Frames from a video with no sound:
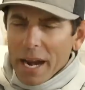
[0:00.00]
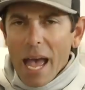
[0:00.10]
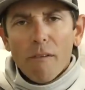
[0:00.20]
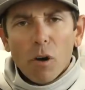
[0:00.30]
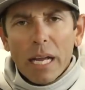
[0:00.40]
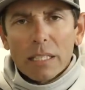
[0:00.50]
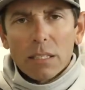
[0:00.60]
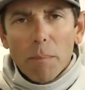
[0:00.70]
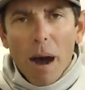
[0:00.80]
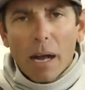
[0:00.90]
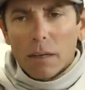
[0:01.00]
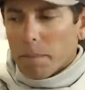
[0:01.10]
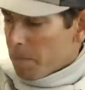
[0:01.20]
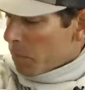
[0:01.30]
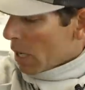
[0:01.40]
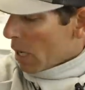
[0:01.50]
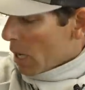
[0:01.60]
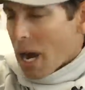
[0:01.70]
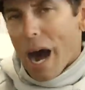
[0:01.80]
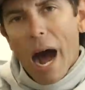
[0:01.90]
it ever hits the bottom.
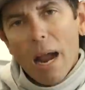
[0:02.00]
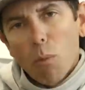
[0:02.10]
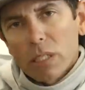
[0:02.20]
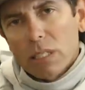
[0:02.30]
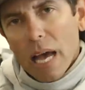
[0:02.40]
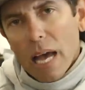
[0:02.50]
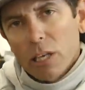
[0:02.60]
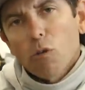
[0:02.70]
I would say,